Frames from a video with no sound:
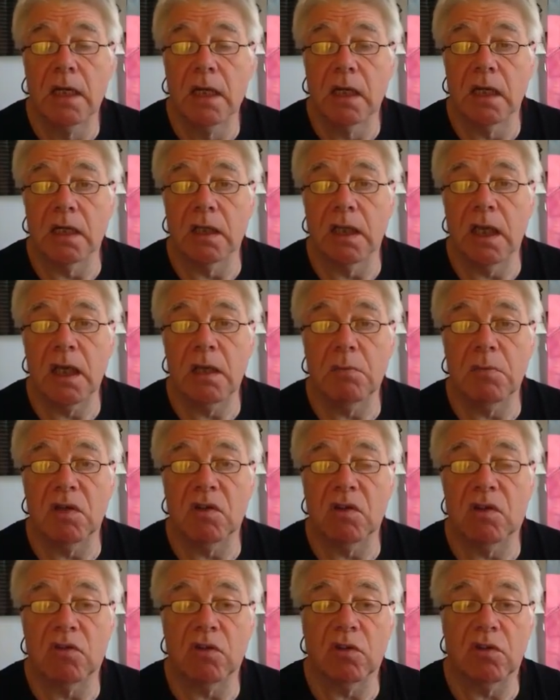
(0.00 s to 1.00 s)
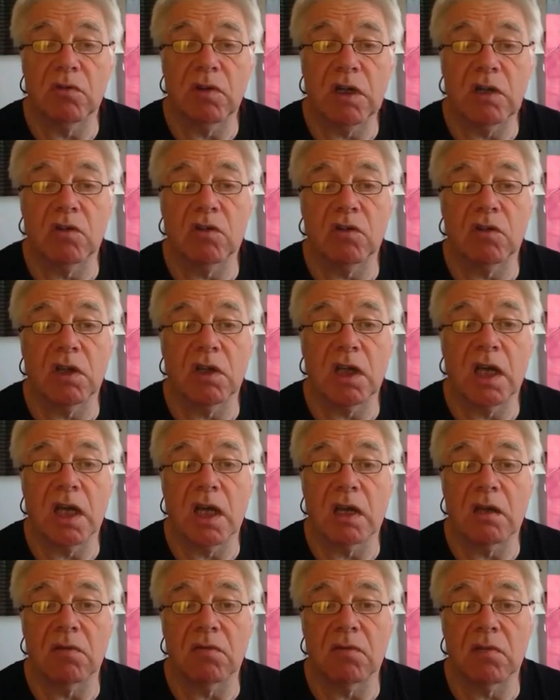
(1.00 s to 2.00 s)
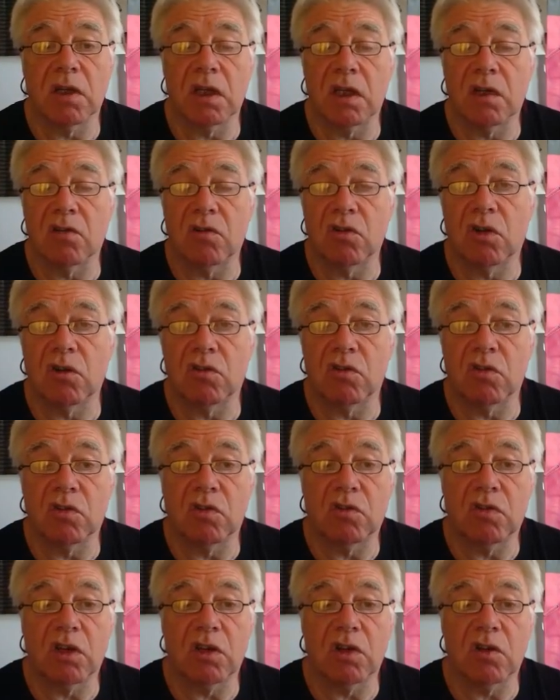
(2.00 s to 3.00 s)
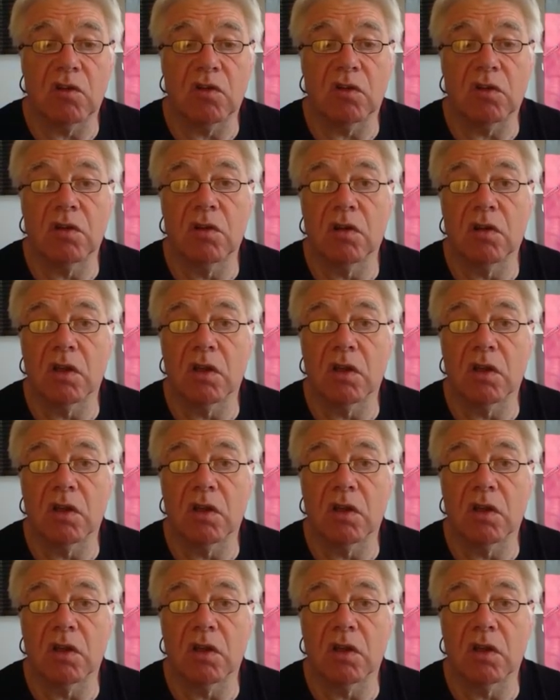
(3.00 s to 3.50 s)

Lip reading: And the aim is to eventually have a charging station